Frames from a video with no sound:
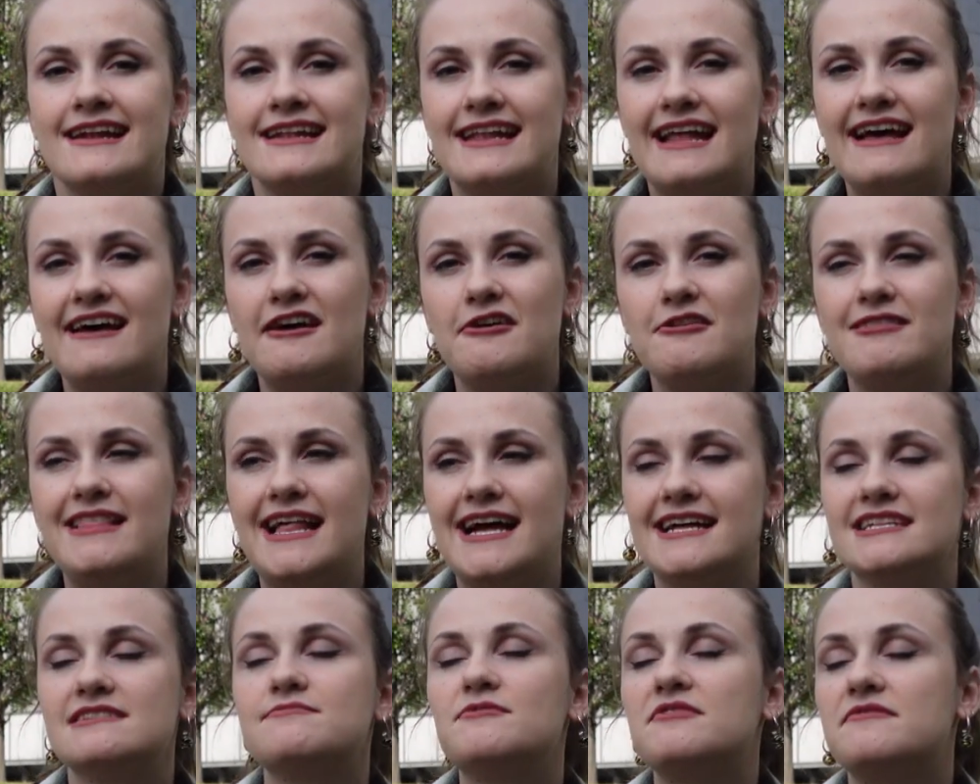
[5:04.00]
Now
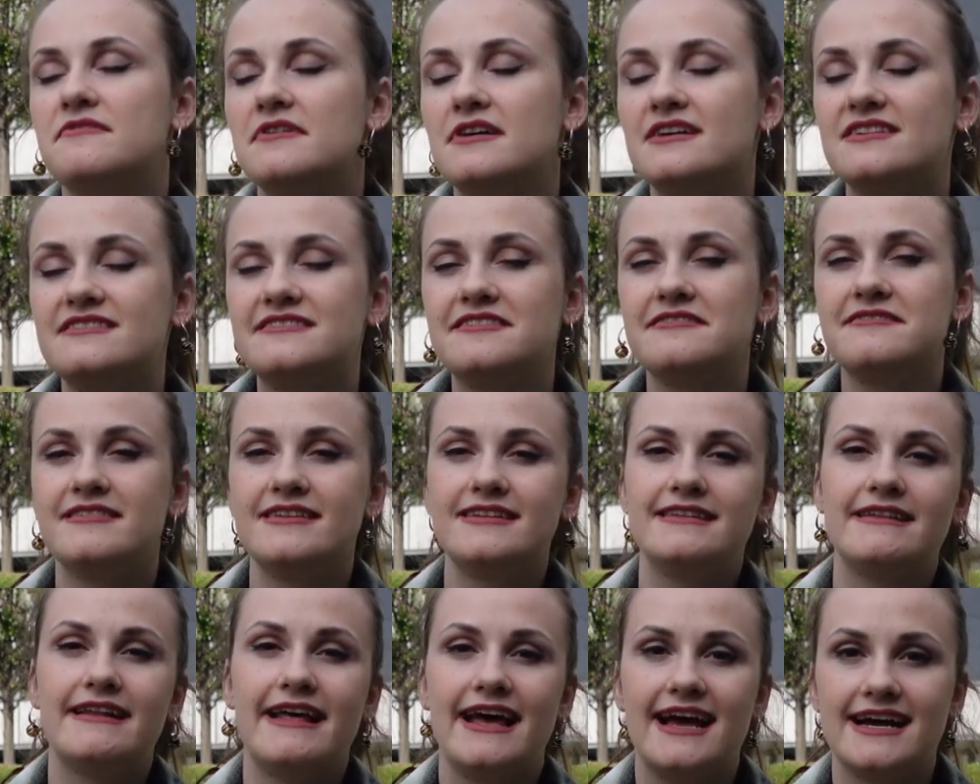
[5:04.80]
let's move on to
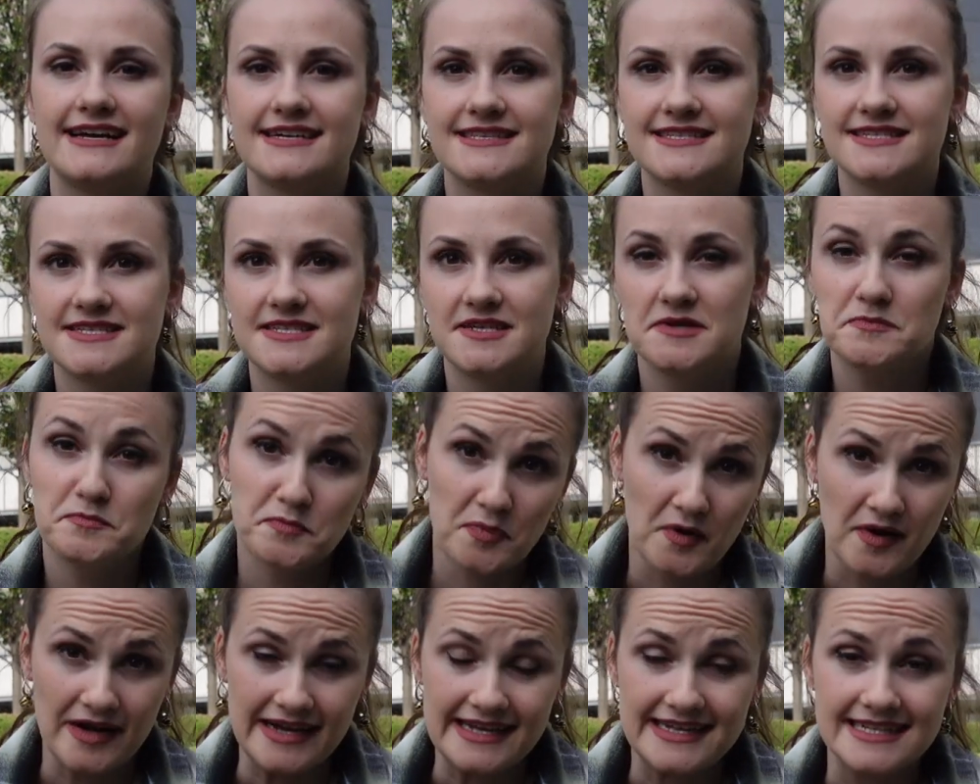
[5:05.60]
the next
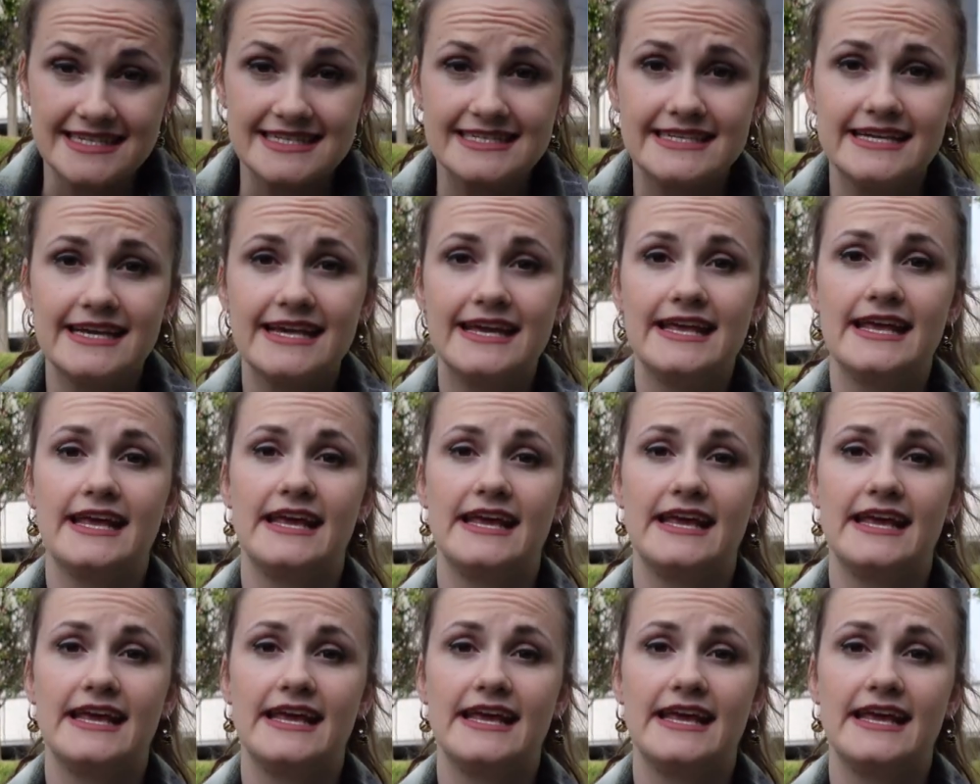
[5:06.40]
point.